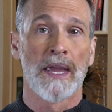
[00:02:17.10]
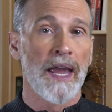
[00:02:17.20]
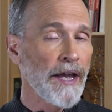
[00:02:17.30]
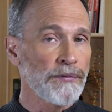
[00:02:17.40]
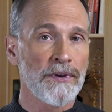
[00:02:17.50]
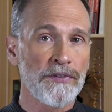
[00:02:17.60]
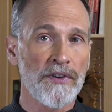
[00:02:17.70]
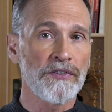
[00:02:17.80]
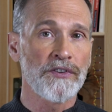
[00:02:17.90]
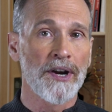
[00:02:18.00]
As we
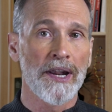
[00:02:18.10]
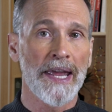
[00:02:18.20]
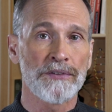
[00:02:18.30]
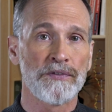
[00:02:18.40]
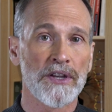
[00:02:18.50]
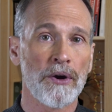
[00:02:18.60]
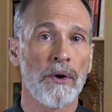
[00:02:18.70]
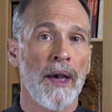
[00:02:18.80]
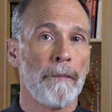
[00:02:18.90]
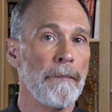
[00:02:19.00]
discussed in our last video,
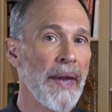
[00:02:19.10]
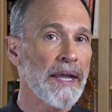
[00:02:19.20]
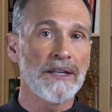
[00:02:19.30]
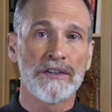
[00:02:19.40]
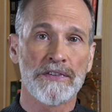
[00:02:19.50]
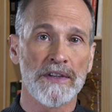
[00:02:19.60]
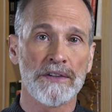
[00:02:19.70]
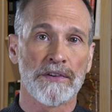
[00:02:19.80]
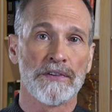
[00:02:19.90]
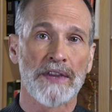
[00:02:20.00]
many
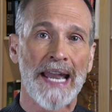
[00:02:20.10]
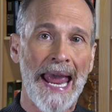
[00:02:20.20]
diseases and